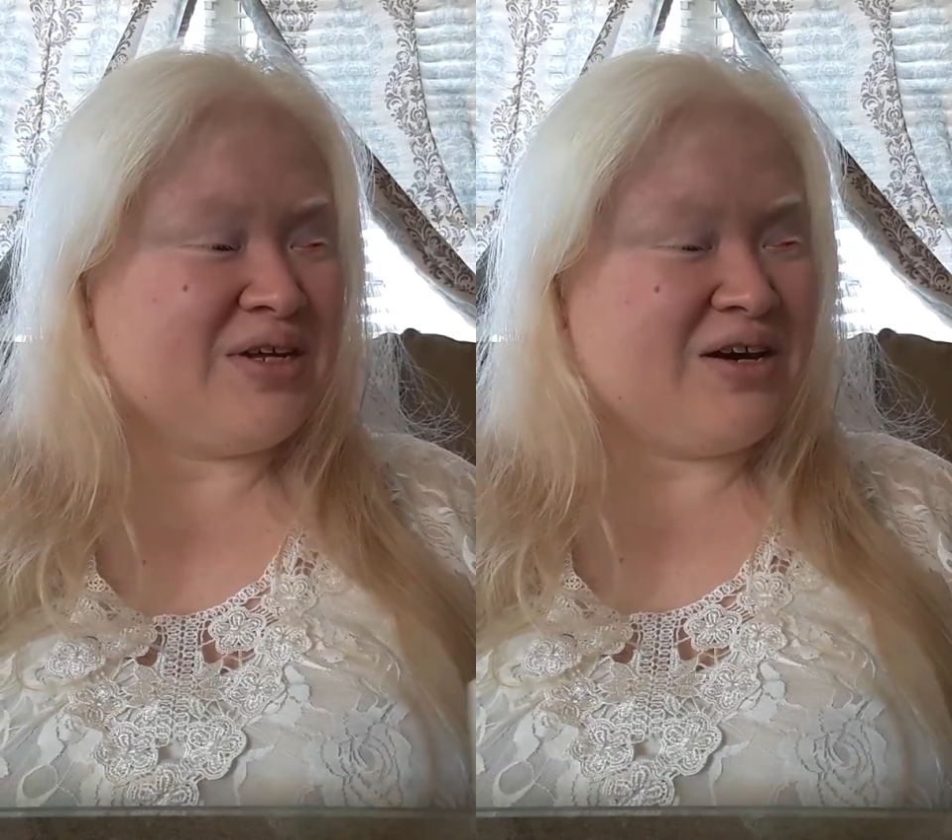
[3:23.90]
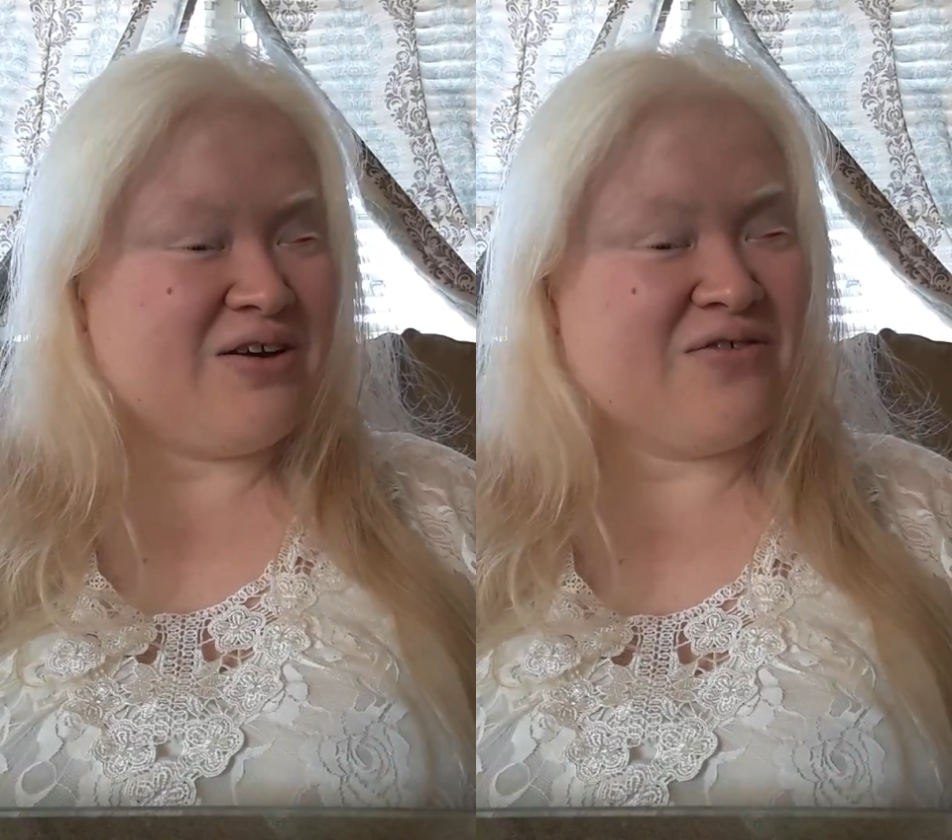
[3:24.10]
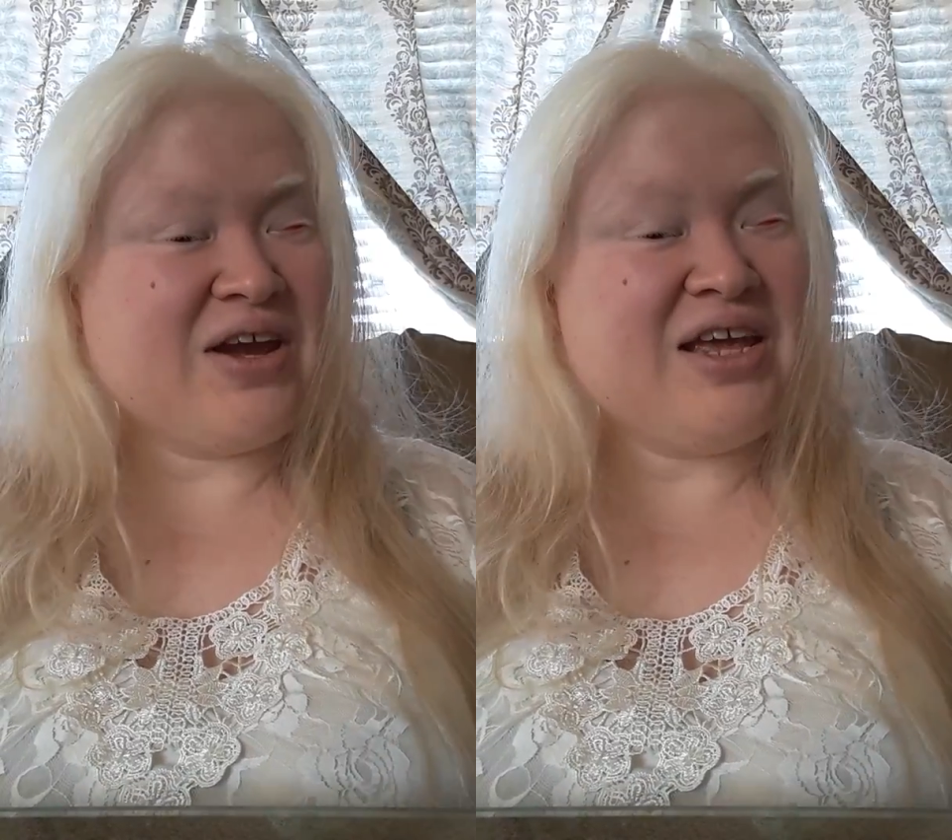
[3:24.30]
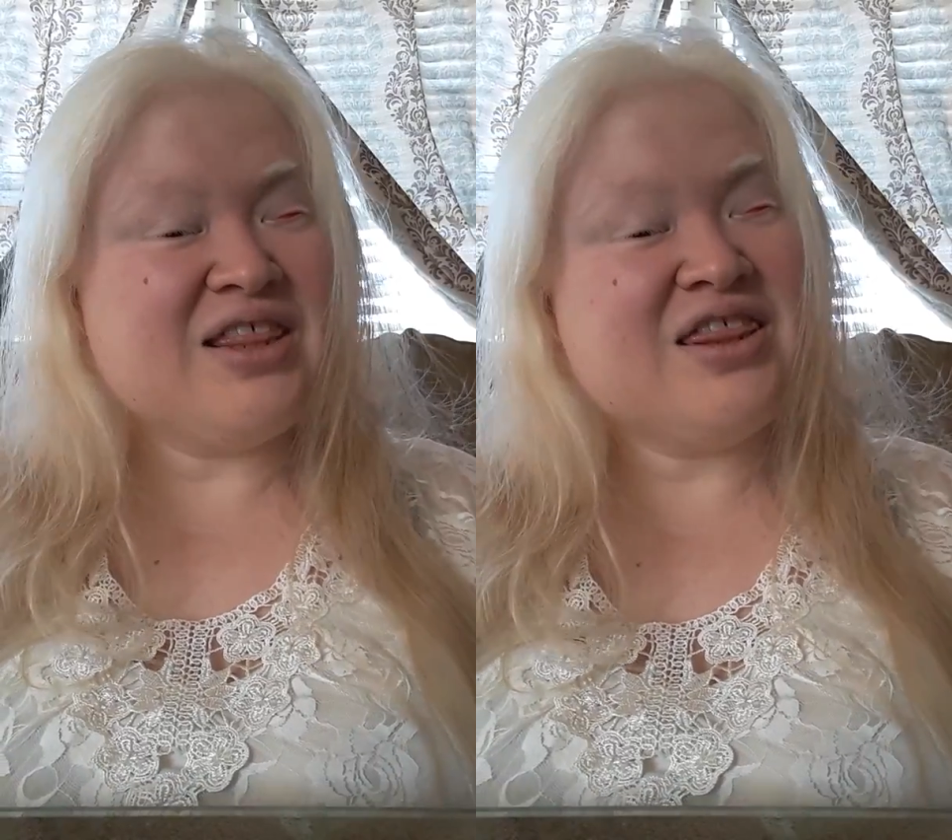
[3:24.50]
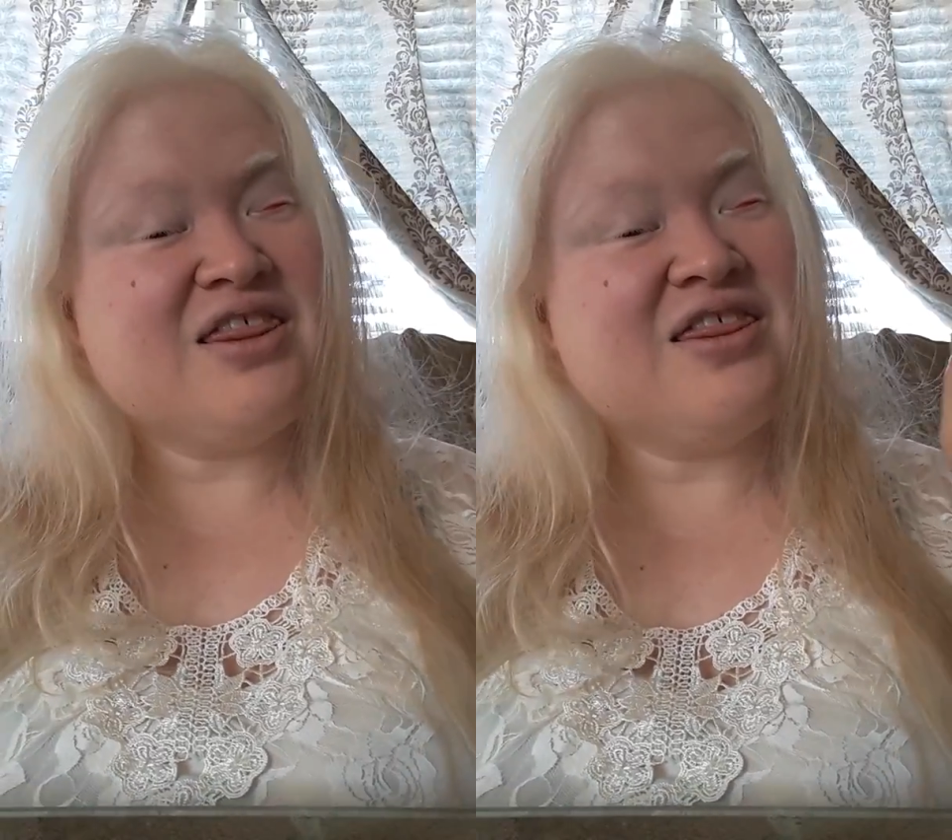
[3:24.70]
All right,
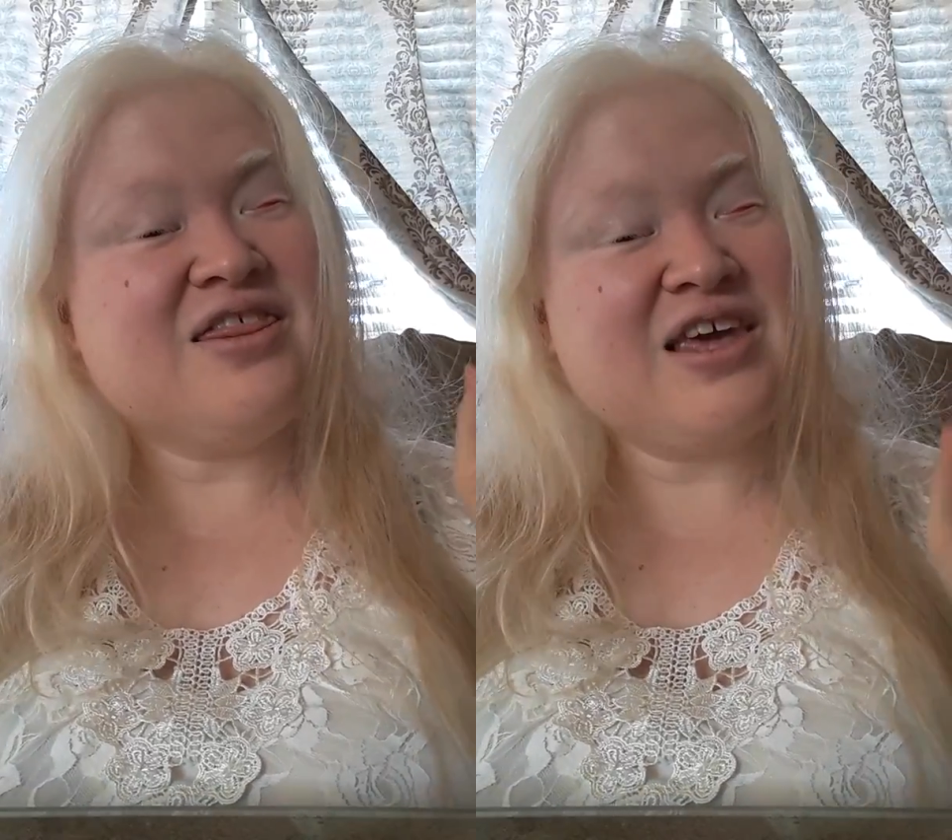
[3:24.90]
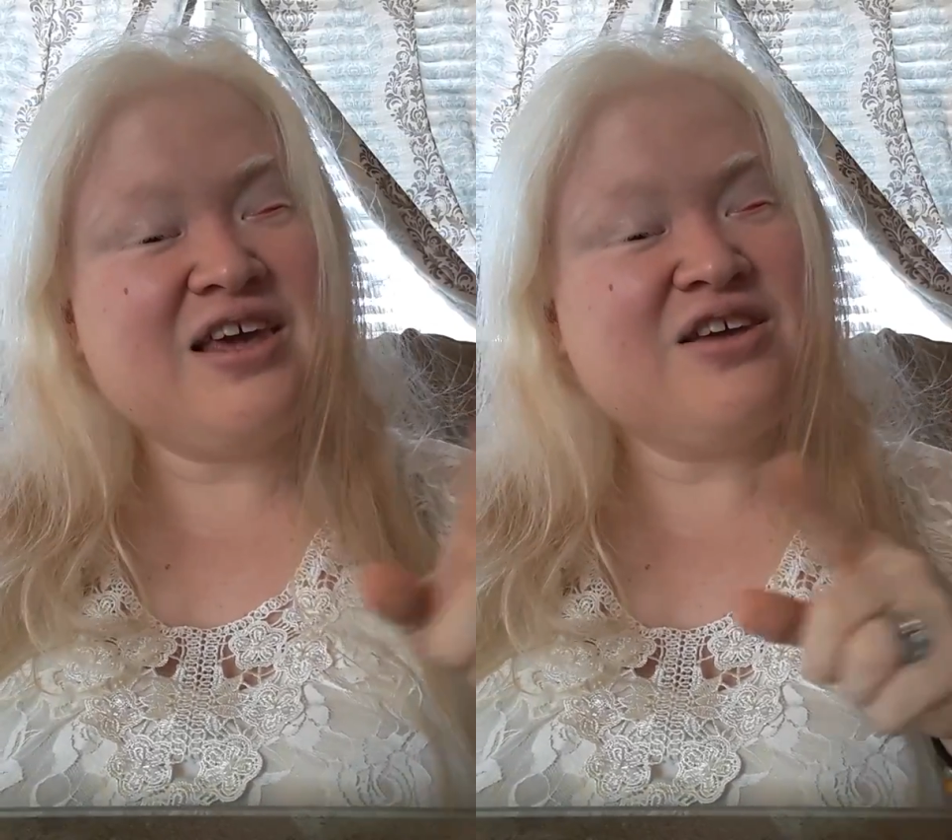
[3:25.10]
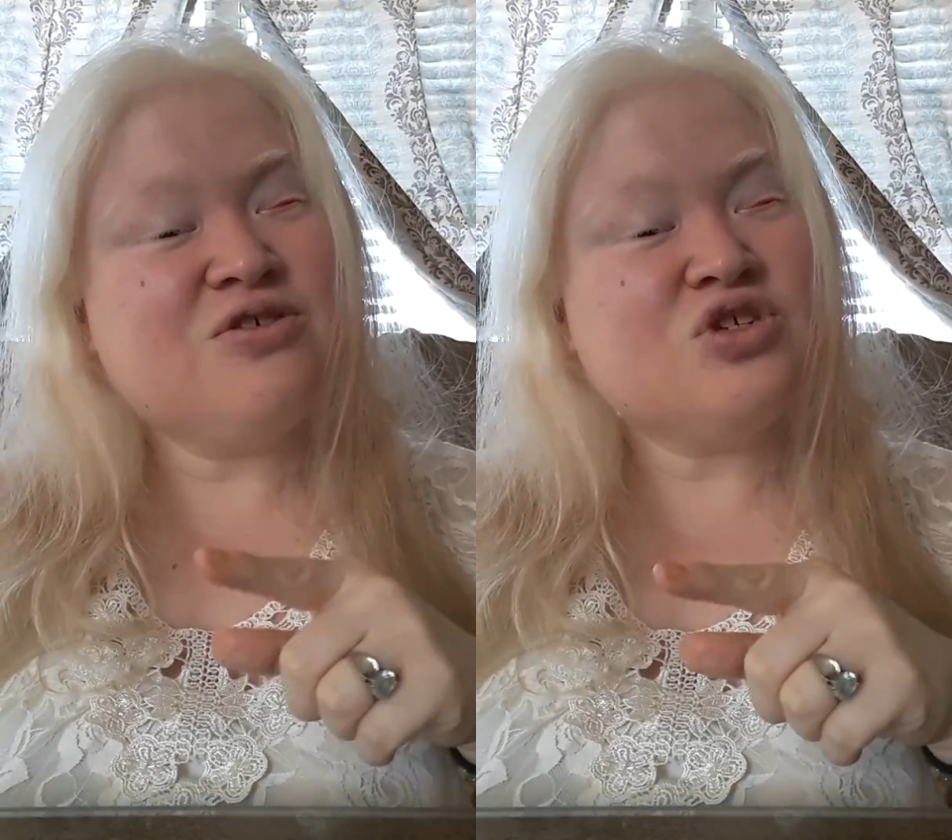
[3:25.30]
thank you